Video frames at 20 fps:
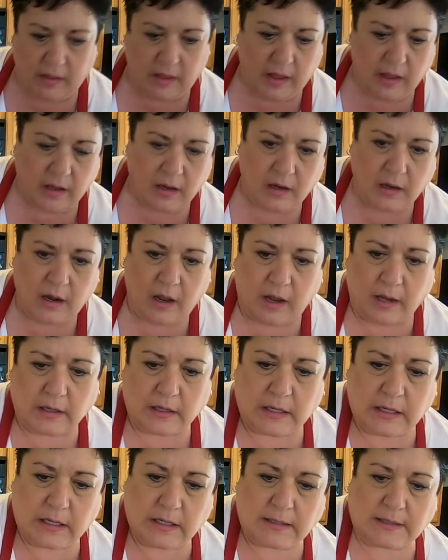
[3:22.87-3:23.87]
then I
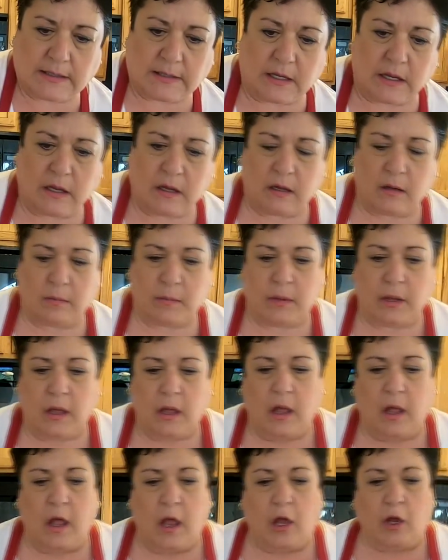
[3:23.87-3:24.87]
need some
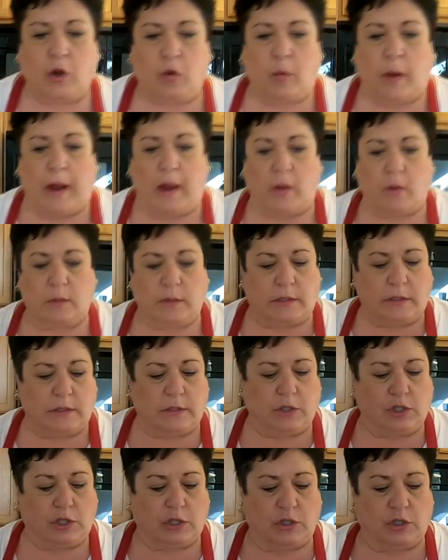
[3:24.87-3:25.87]
ground
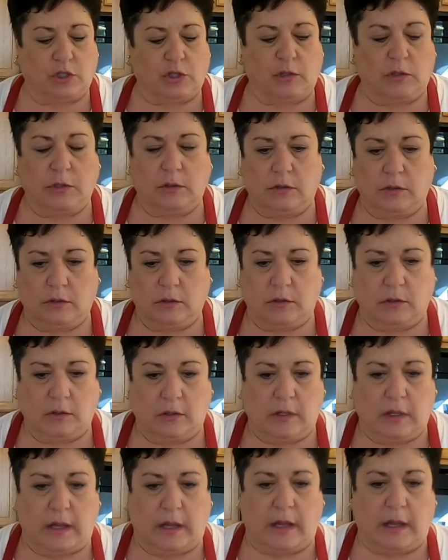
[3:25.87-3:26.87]
ginger,
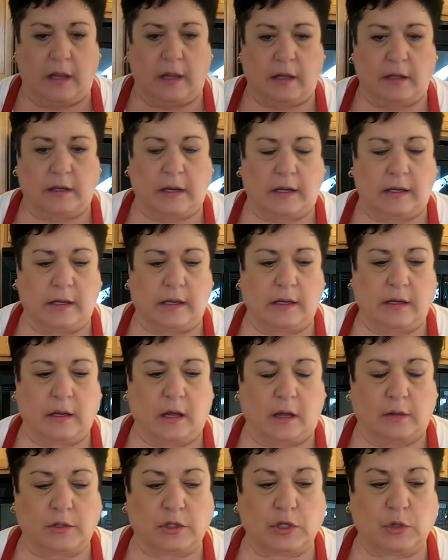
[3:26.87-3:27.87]
and I need
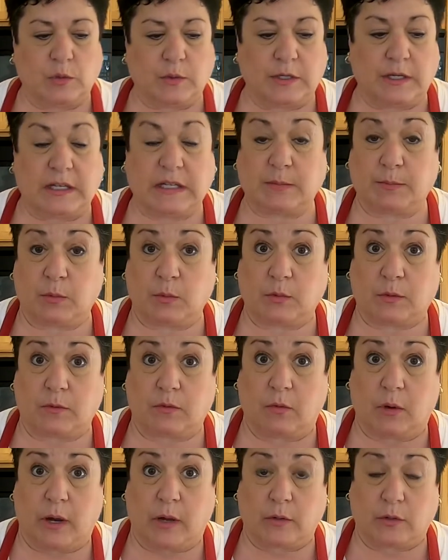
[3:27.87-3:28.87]
2 teaspoons of
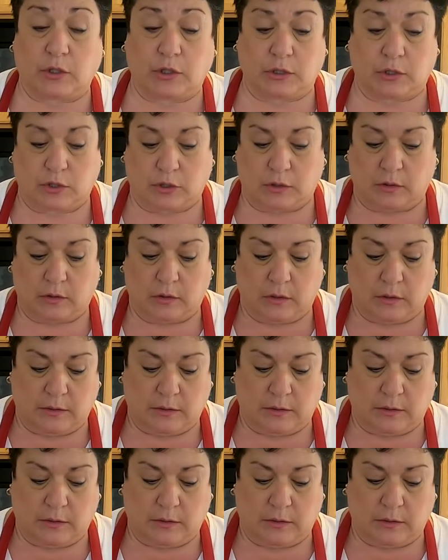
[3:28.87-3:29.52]
ground ginger.